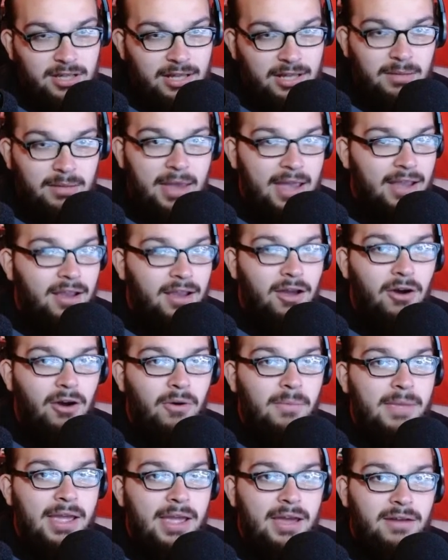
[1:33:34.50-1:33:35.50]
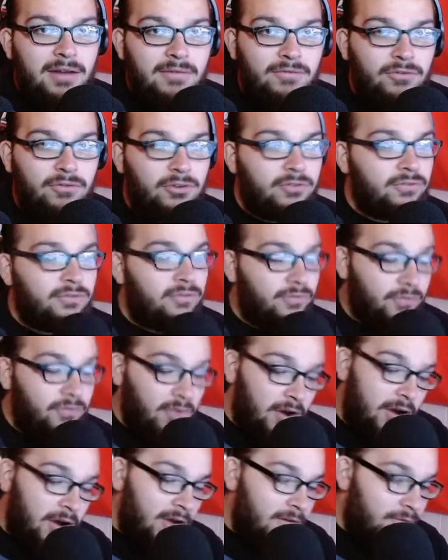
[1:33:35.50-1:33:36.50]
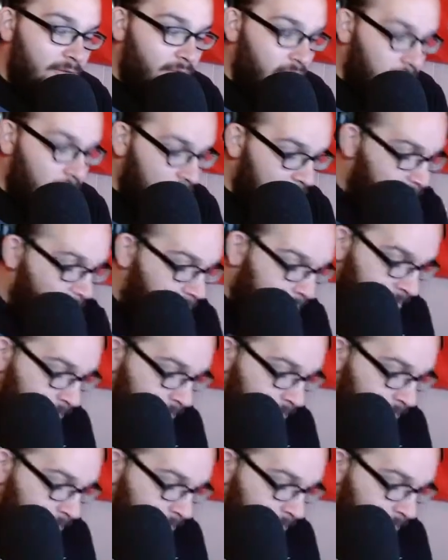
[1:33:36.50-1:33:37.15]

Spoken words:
man go, man. For real.